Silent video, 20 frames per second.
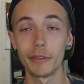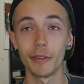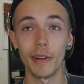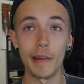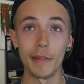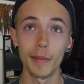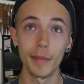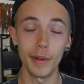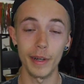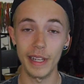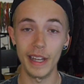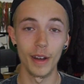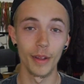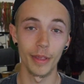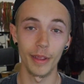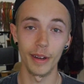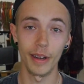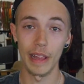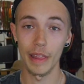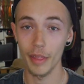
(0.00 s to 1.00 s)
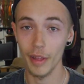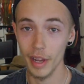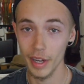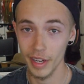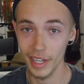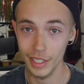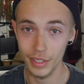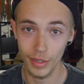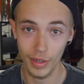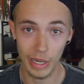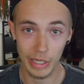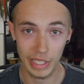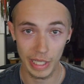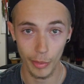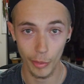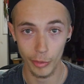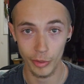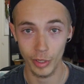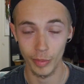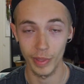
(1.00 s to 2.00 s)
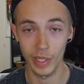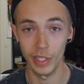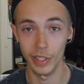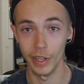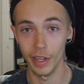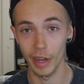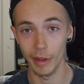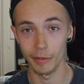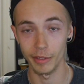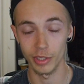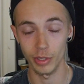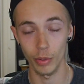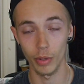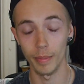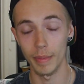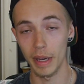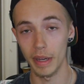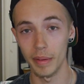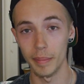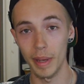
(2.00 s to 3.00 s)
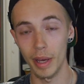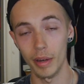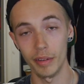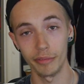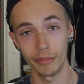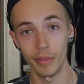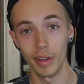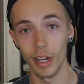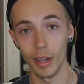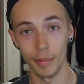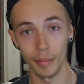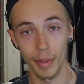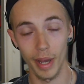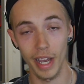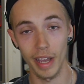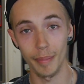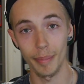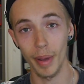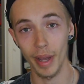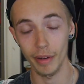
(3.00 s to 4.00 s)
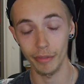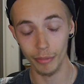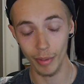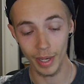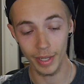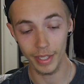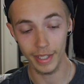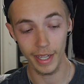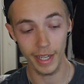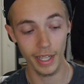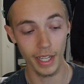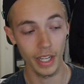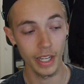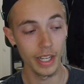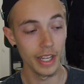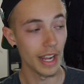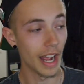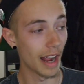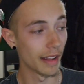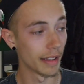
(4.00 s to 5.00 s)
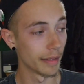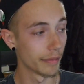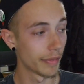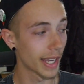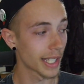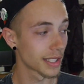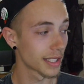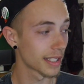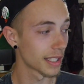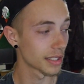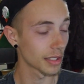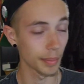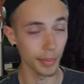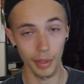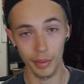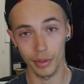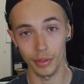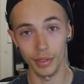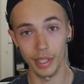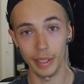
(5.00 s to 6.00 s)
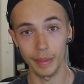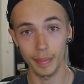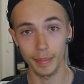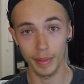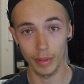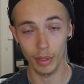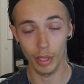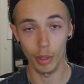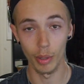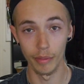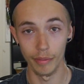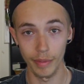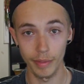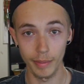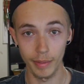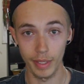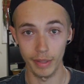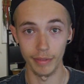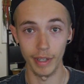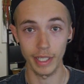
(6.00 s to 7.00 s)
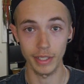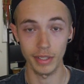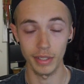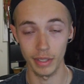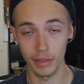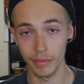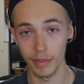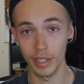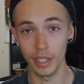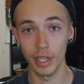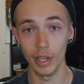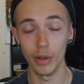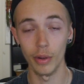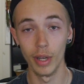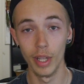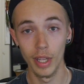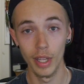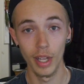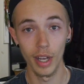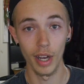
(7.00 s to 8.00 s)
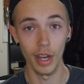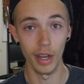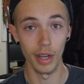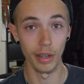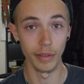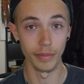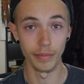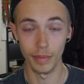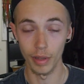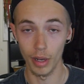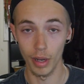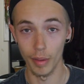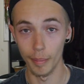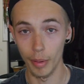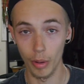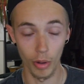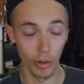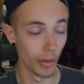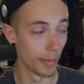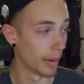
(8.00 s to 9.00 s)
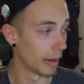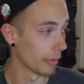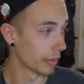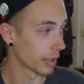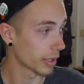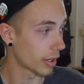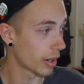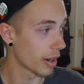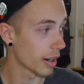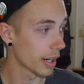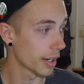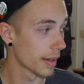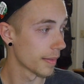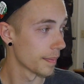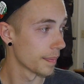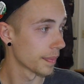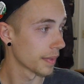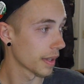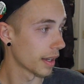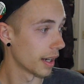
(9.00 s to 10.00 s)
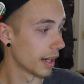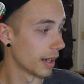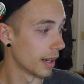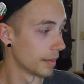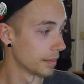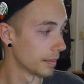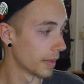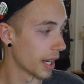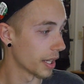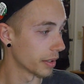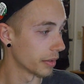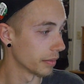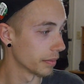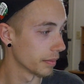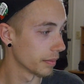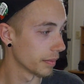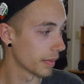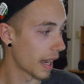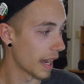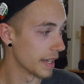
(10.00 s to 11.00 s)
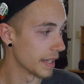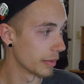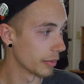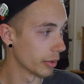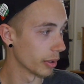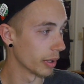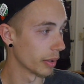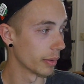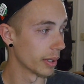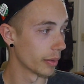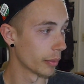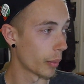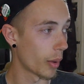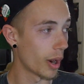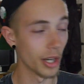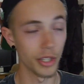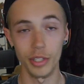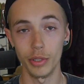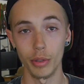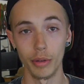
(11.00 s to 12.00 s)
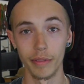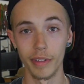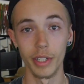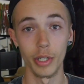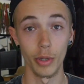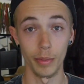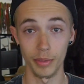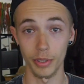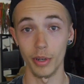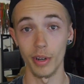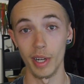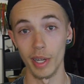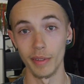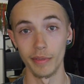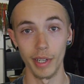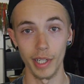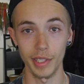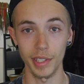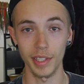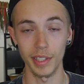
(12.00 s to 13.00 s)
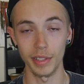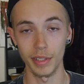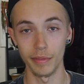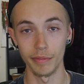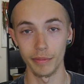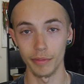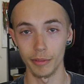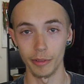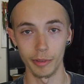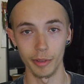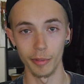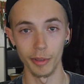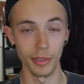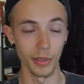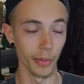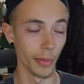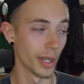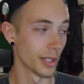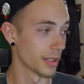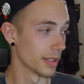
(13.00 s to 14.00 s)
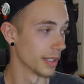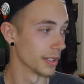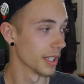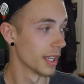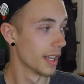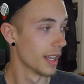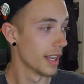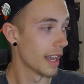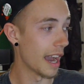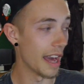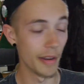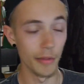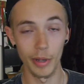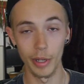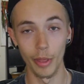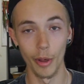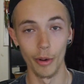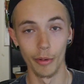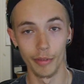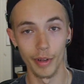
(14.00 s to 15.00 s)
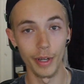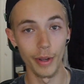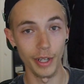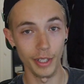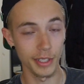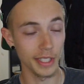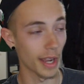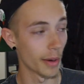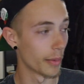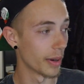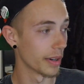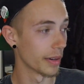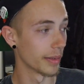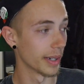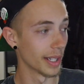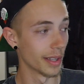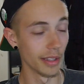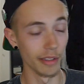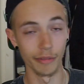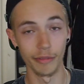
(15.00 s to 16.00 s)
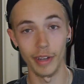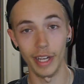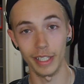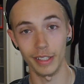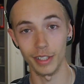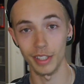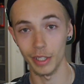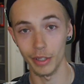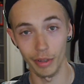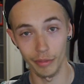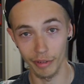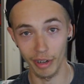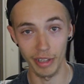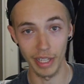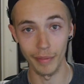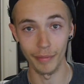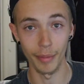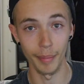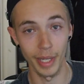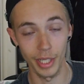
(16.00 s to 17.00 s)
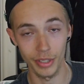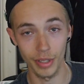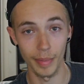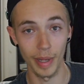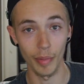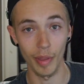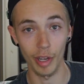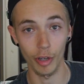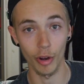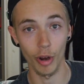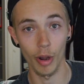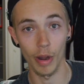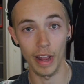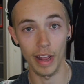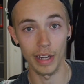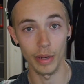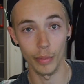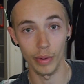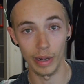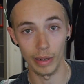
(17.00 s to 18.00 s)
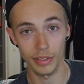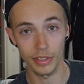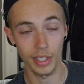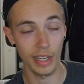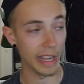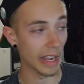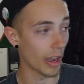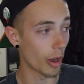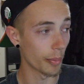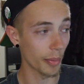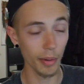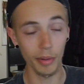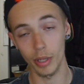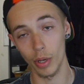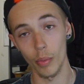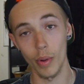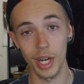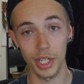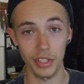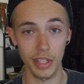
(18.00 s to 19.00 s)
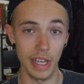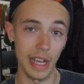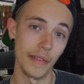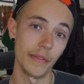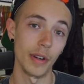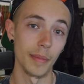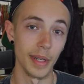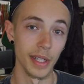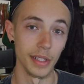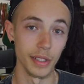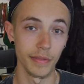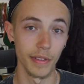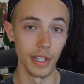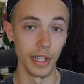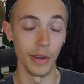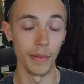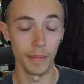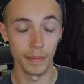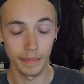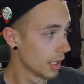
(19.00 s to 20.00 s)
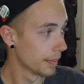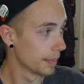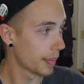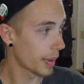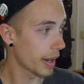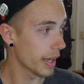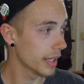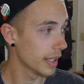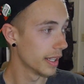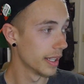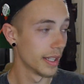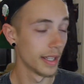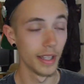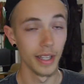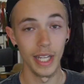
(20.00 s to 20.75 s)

for everybody out there that thought Knights of the Round Table was going to be good, I was told about it by a friend today, and then Vexkiss, I'll put the link below to Vexkiss's video of a whole about the card. I didn't really watch this whole video, I'm sorry, Vexkiss, if for some reason you're watching this. I didn't read the whole video, I just kind of wanted to read the effect because I couldn't find the information about that card anywhere else today. I'll probably go watch that after I made this video. But